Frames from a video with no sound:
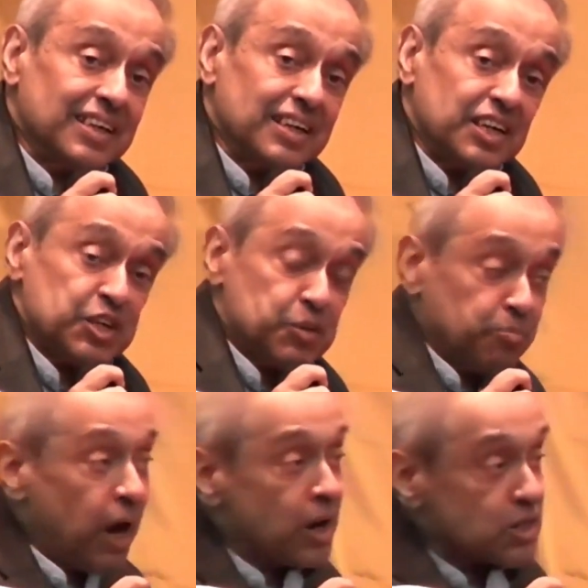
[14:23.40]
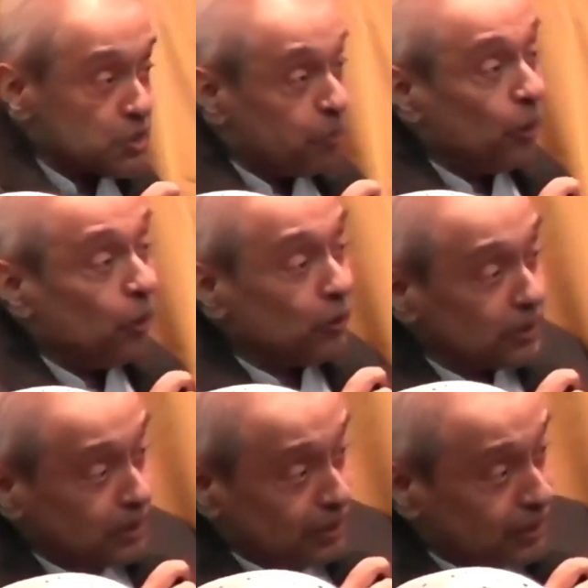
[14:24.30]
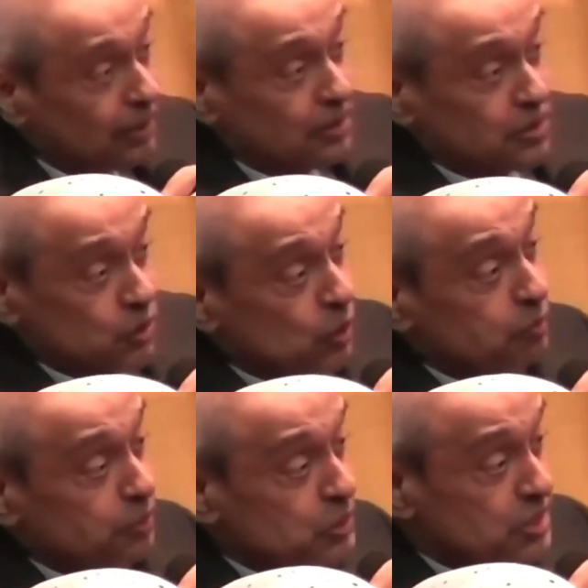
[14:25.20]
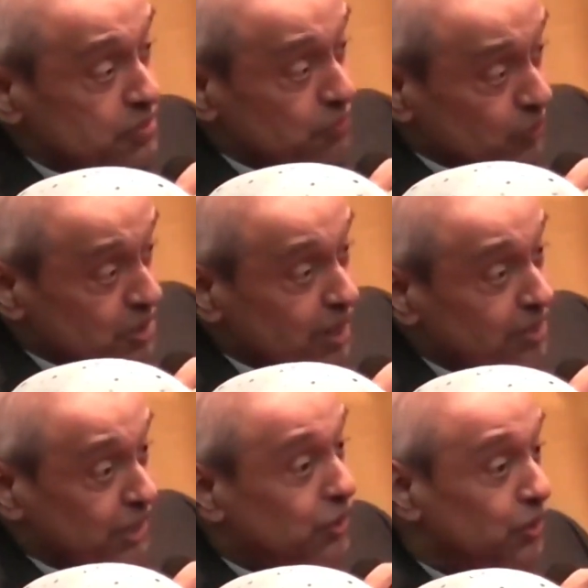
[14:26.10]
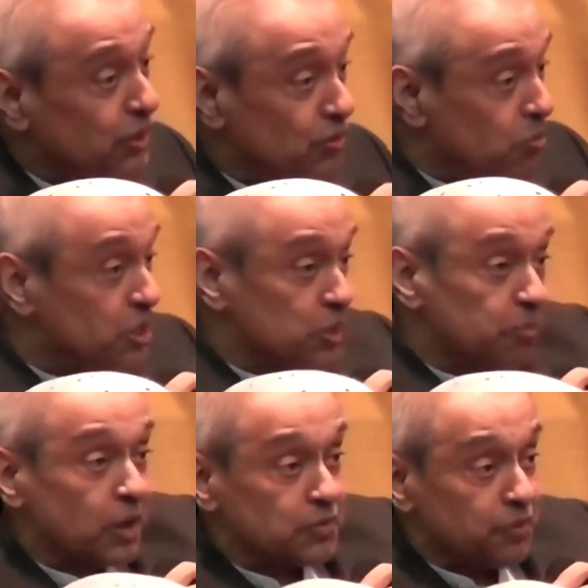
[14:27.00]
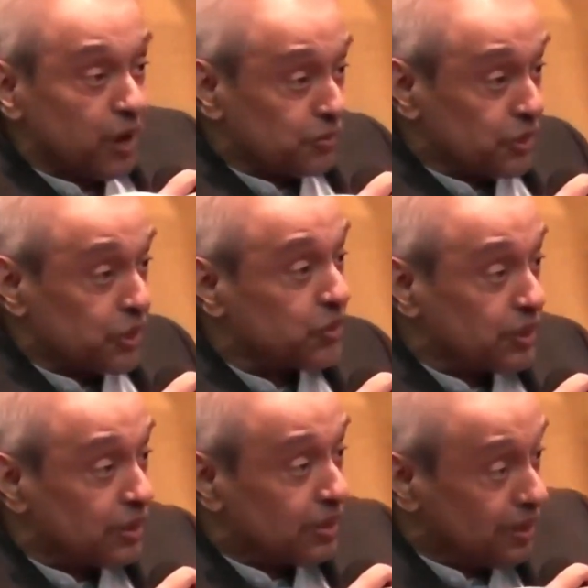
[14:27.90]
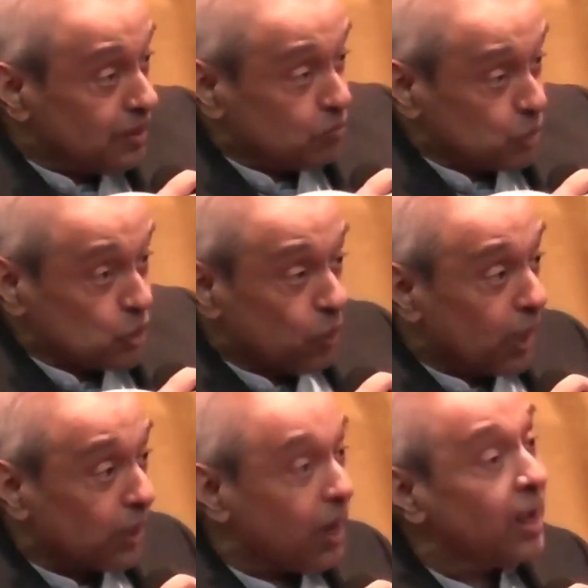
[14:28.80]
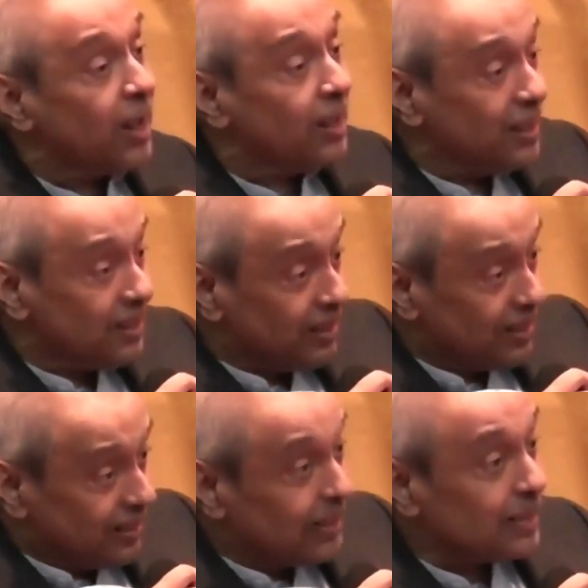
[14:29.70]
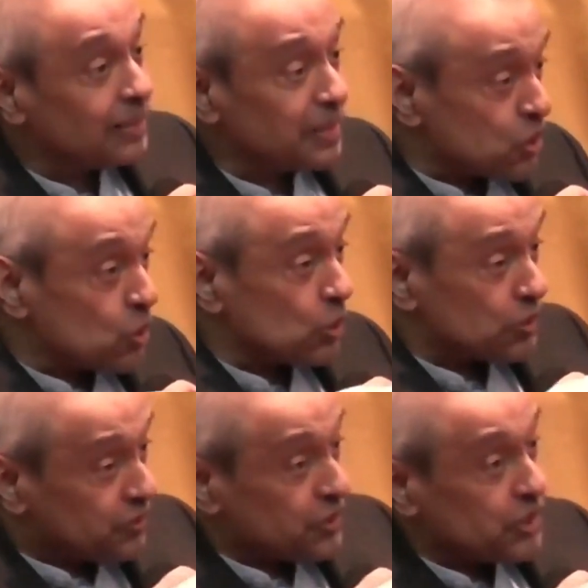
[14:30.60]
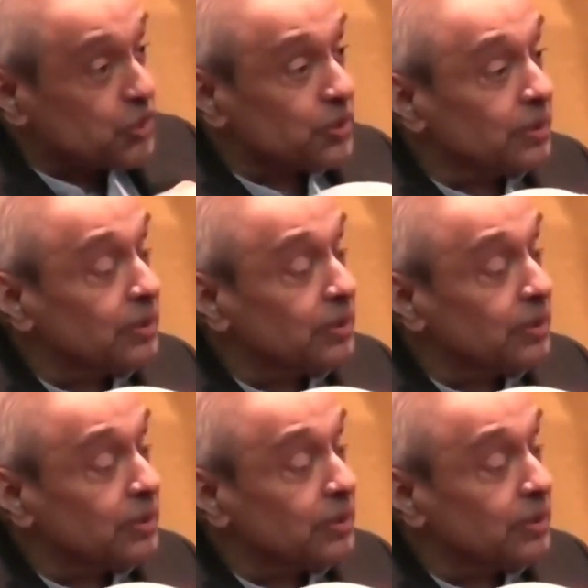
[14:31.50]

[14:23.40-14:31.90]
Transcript: It embarked upon this whole process of consultation, so much a part of our tradition, Mushawara, that sort of tradition,